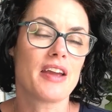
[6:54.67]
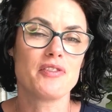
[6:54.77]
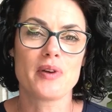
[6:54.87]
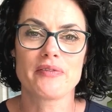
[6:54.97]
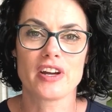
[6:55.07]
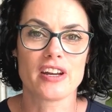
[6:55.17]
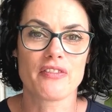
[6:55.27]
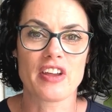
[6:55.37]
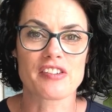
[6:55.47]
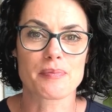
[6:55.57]
Have you ever heard of
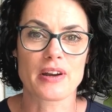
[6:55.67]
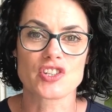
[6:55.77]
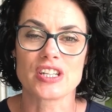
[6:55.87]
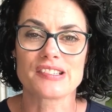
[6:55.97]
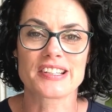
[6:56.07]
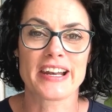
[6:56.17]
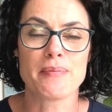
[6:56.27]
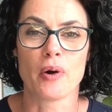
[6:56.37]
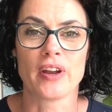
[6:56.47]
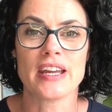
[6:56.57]
the expression
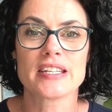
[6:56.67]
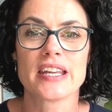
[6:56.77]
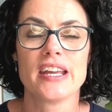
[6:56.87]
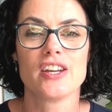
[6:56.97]
sleep on it?